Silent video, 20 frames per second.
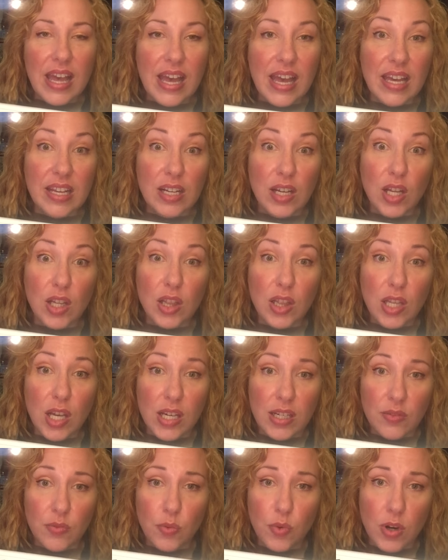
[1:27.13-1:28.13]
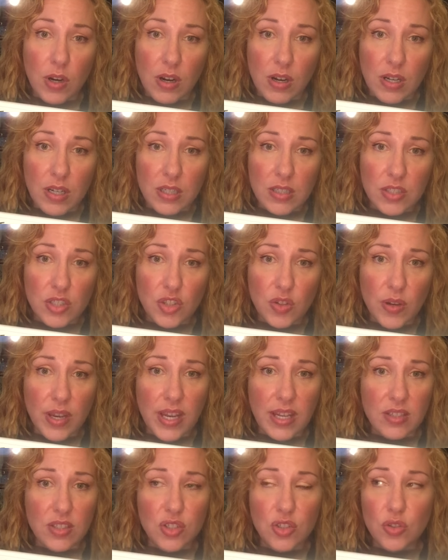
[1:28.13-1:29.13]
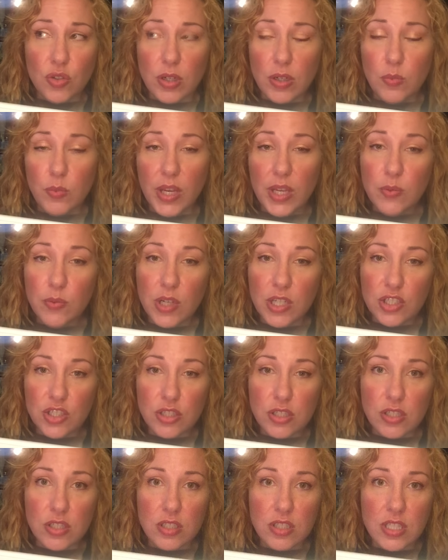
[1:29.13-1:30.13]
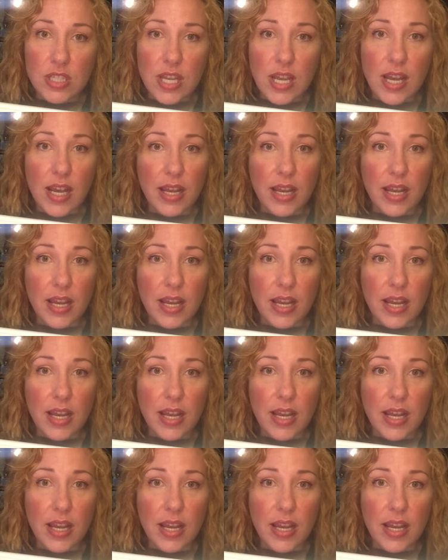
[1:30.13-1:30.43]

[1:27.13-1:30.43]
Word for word: and a lot of work. So I had to join Weight Watchers.